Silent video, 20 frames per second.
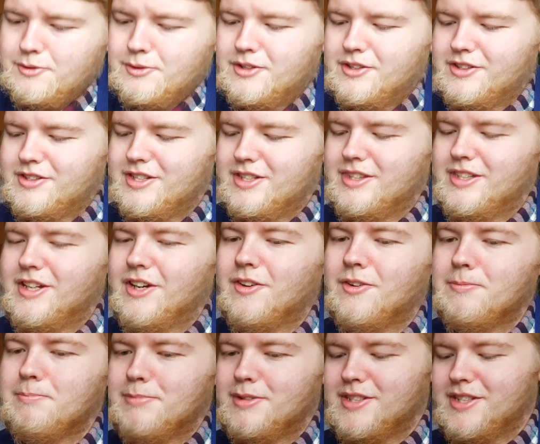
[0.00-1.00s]
because it's in the
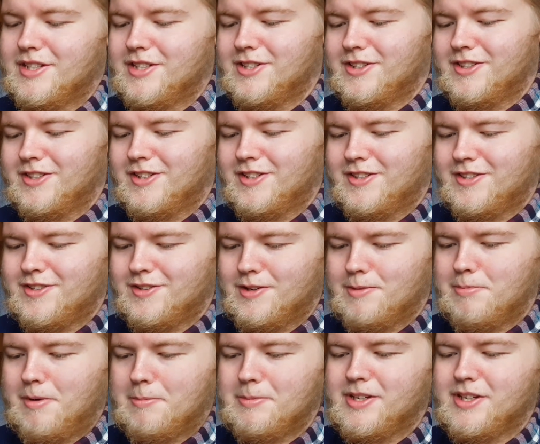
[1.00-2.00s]
on position, so he
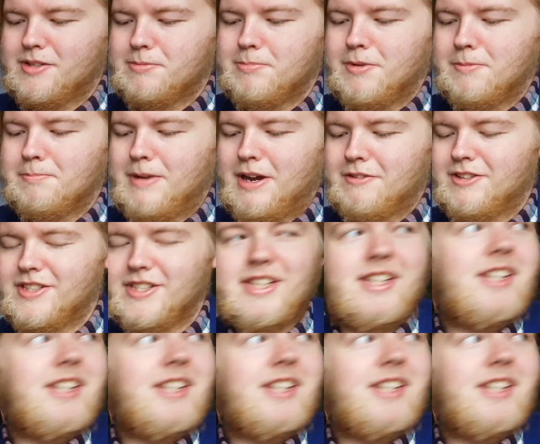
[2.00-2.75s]
probably just put batteries